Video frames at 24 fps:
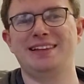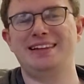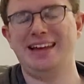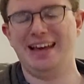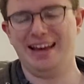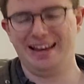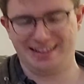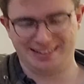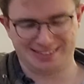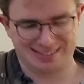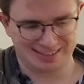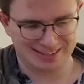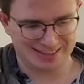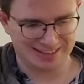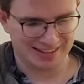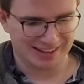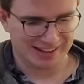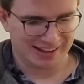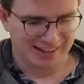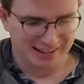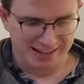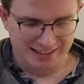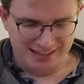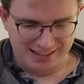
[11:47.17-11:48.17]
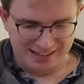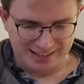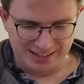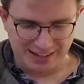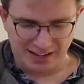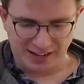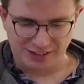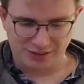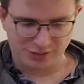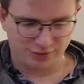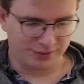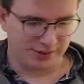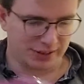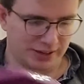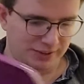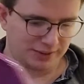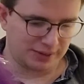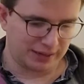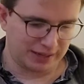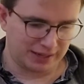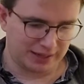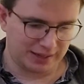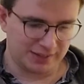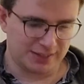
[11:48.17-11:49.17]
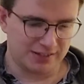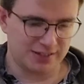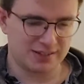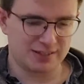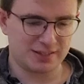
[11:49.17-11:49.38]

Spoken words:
next few years.